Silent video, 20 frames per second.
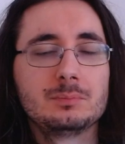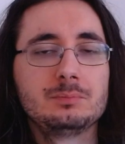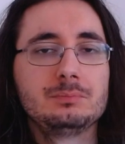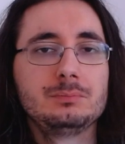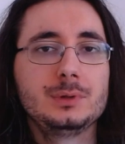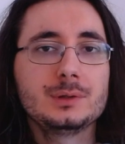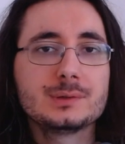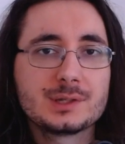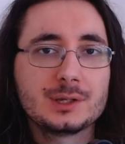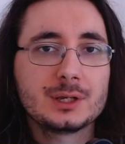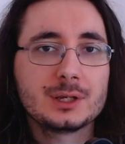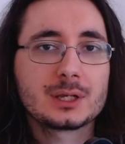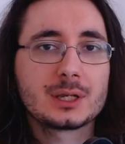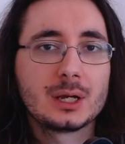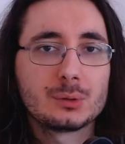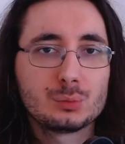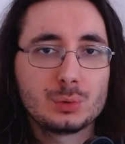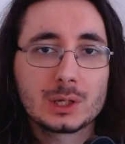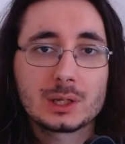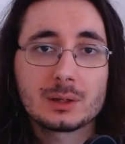music
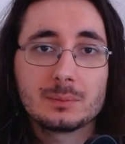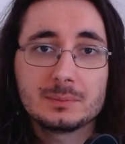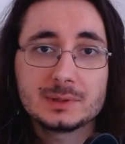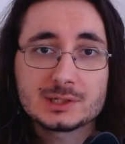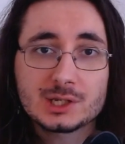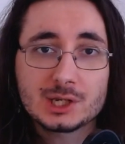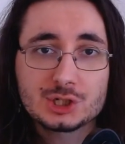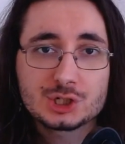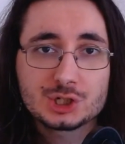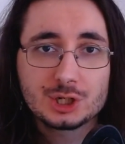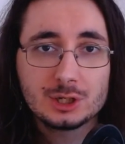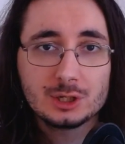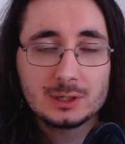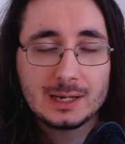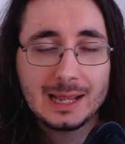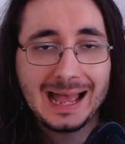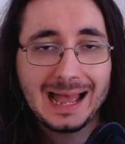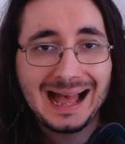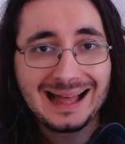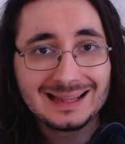recommendation